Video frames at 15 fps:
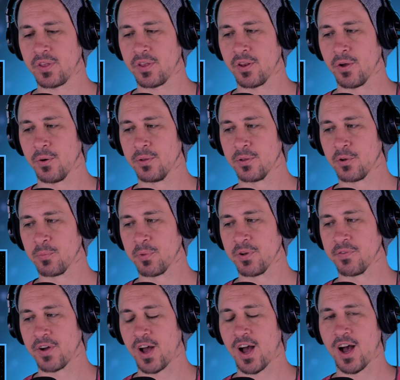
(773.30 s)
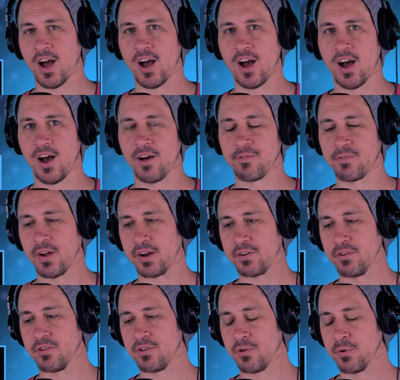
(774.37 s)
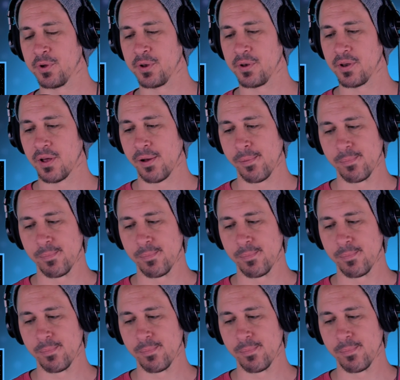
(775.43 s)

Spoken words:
you know, a little bit of a ha-ha factor to it.